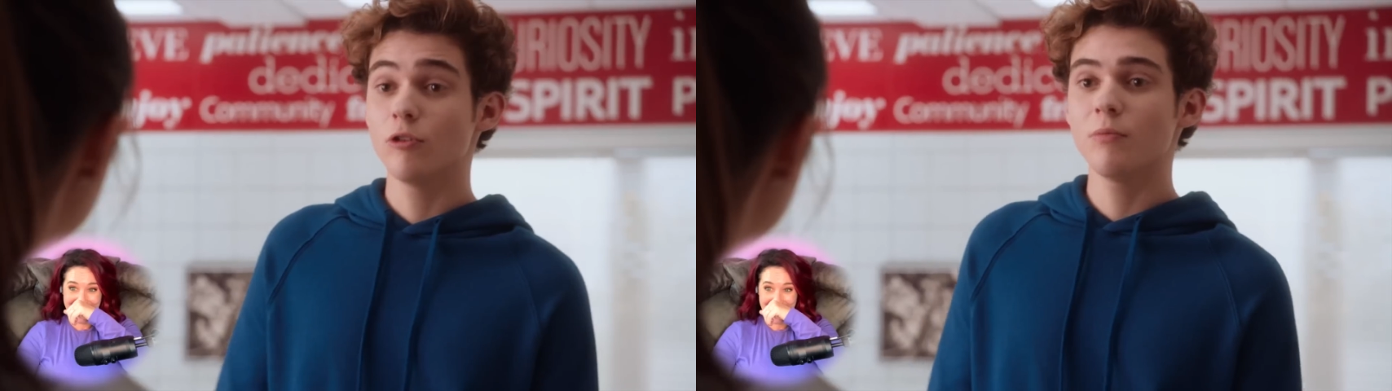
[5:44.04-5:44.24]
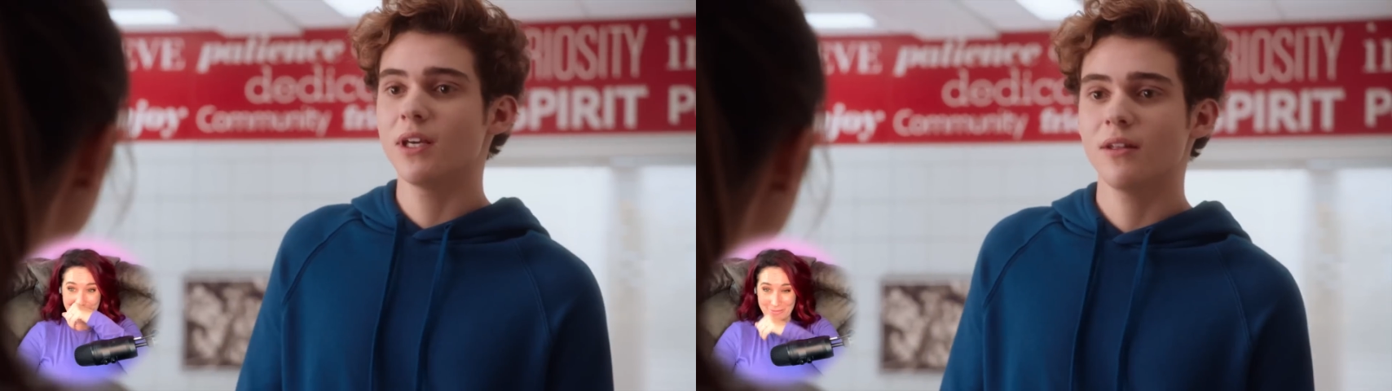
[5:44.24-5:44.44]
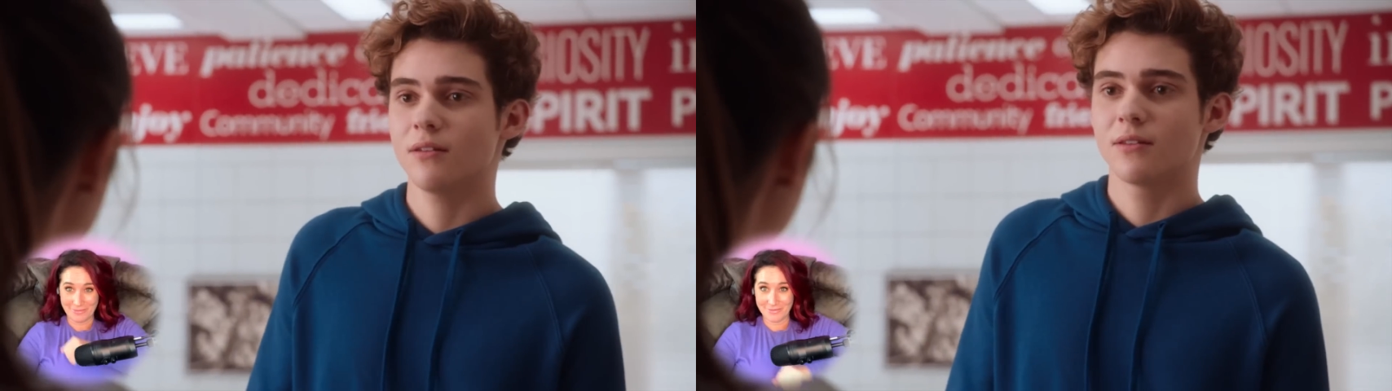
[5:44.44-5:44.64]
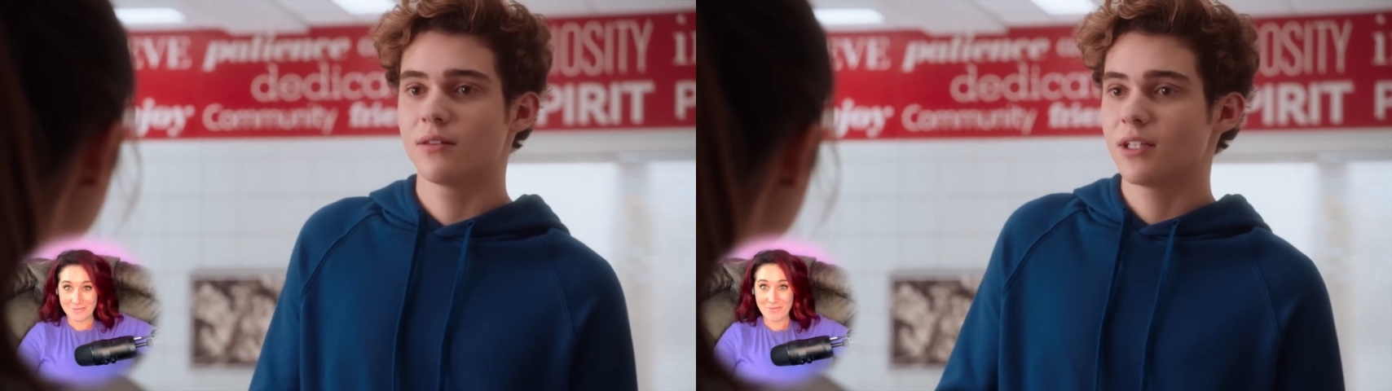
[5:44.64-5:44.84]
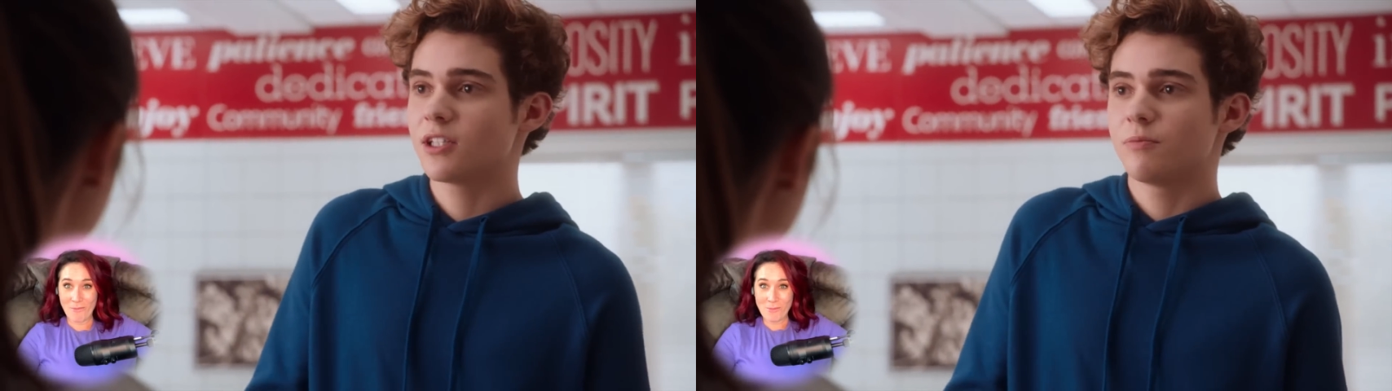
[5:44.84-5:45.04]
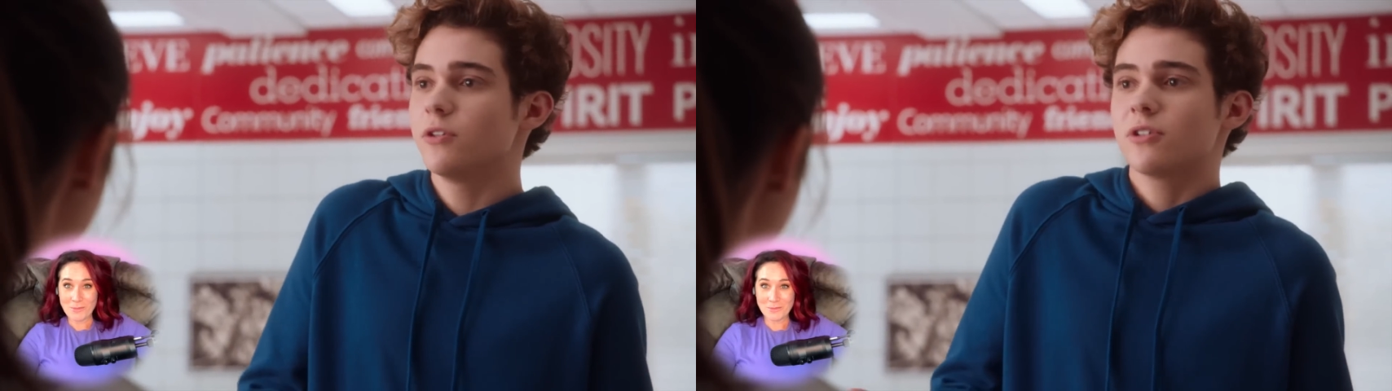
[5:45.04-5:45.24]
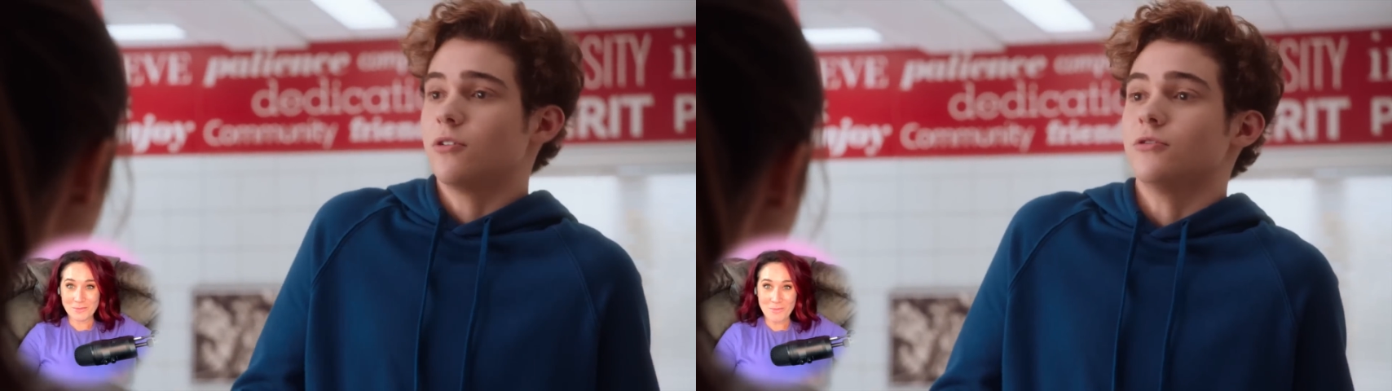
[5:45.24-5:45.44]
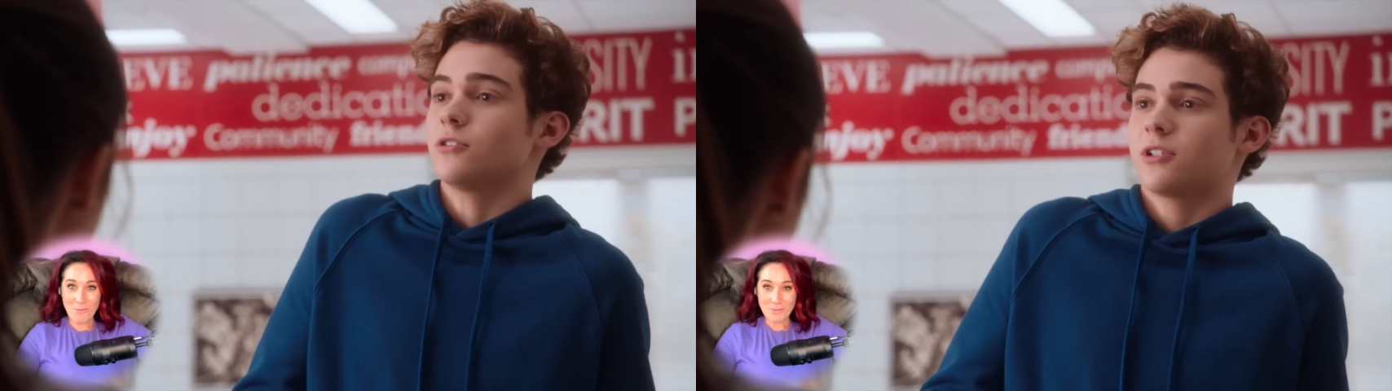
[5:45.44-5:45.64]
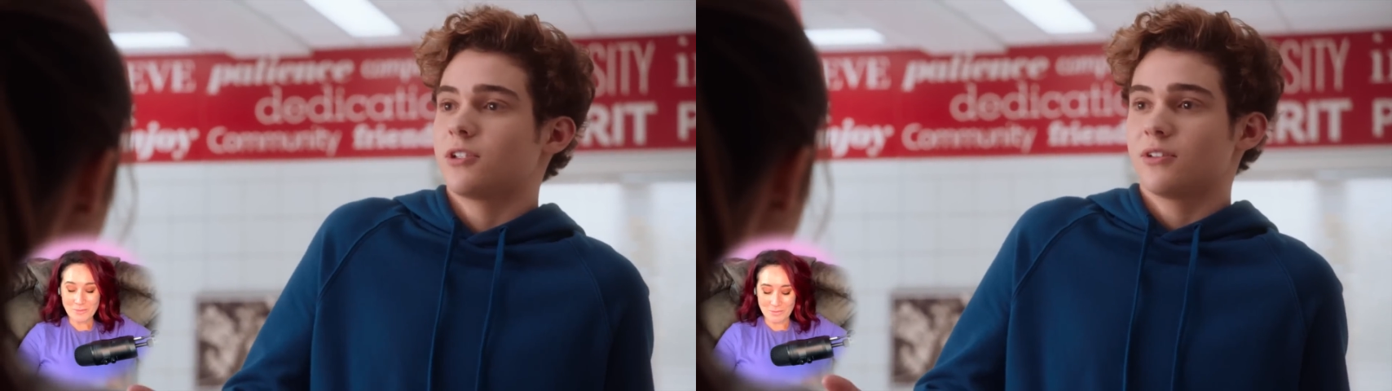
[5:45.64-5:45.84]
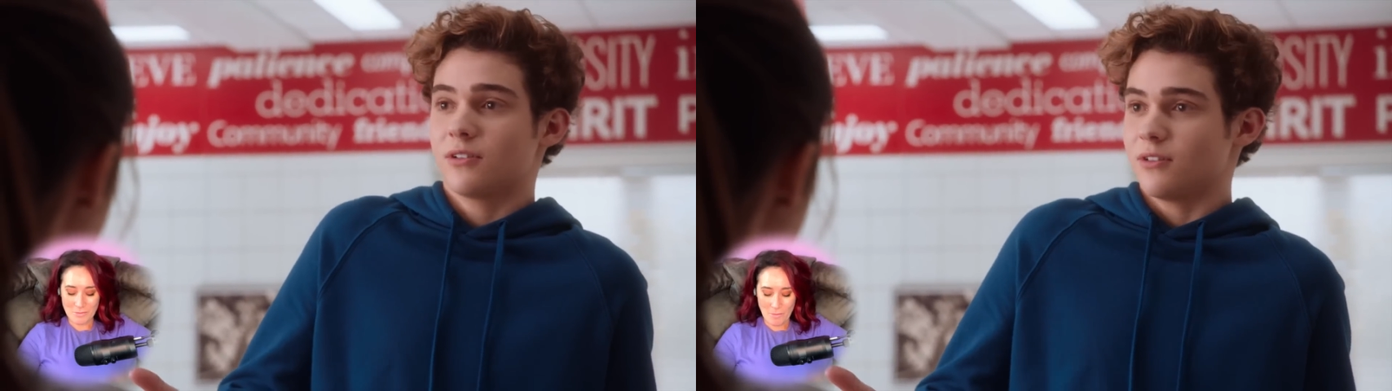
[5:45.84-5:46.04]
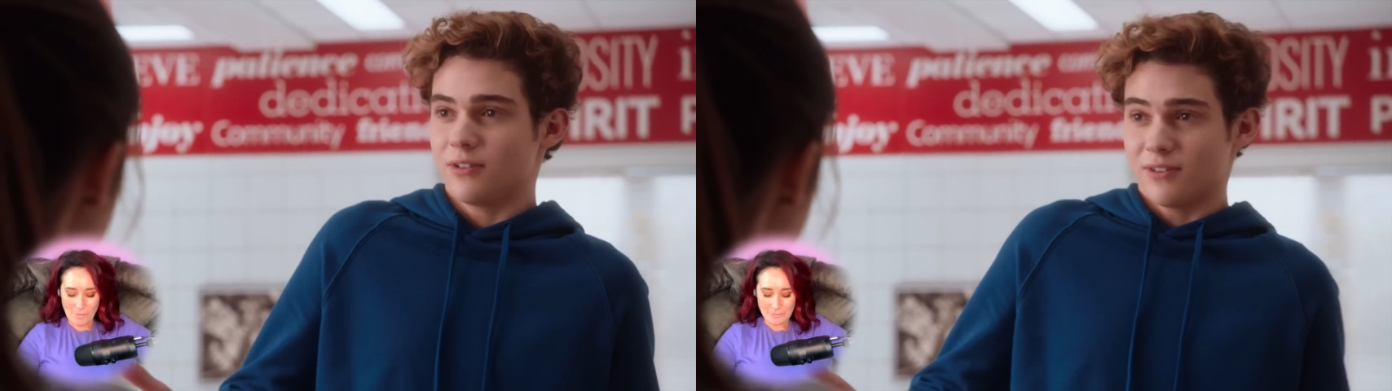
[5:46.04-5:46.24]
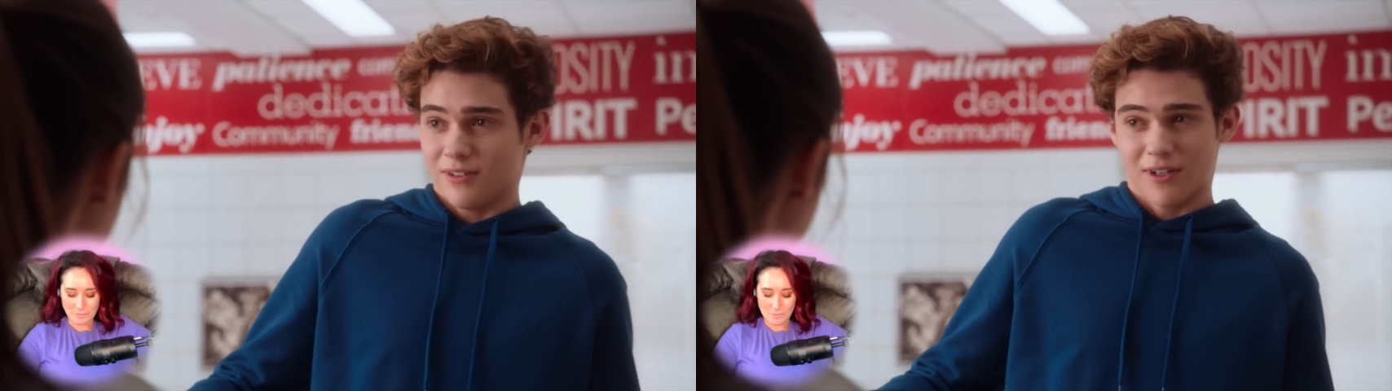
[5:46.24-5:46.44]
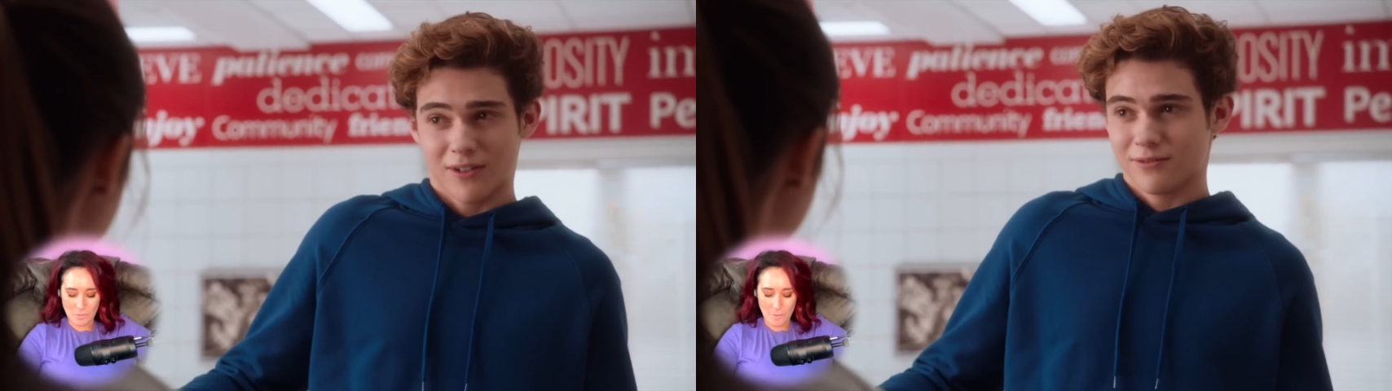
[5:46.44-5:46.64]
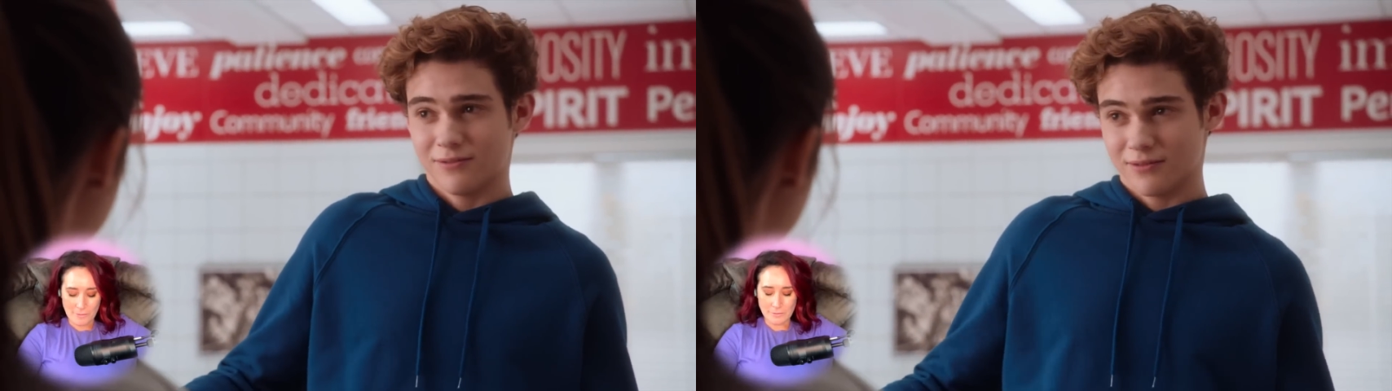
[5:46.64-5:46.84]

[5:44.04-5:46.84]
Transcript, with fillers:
Speaker 1: new me thinks musicals are